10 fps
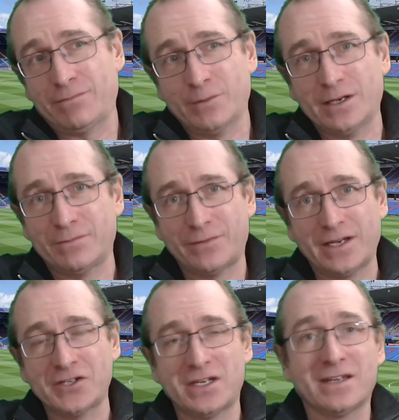we'd have
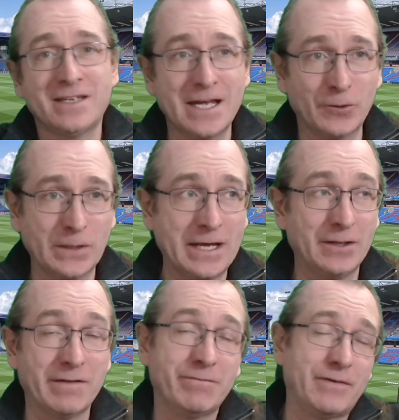finished it at
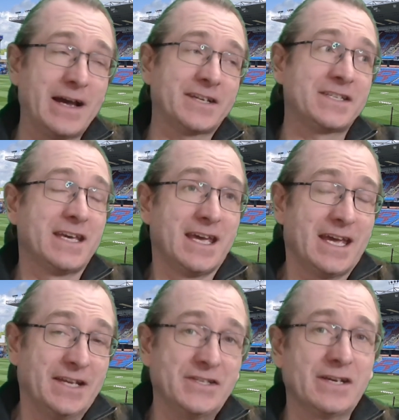0-0. In fact,
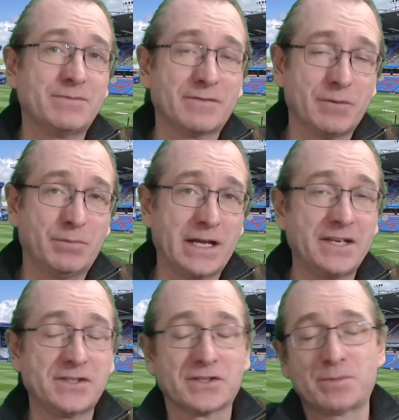in terms of
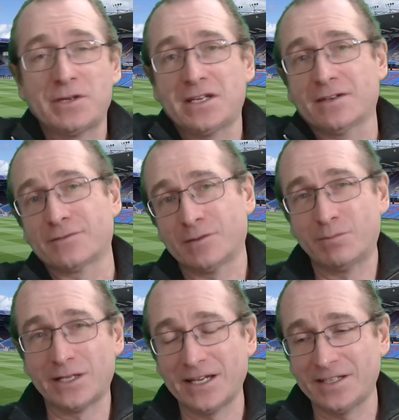complaints, or speaking of
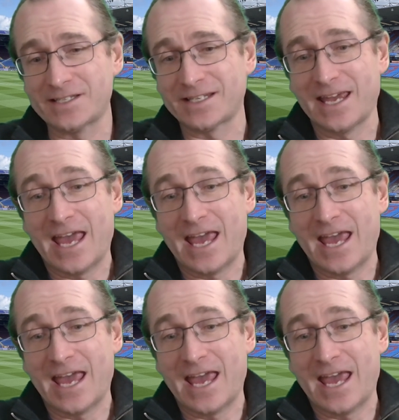complaints,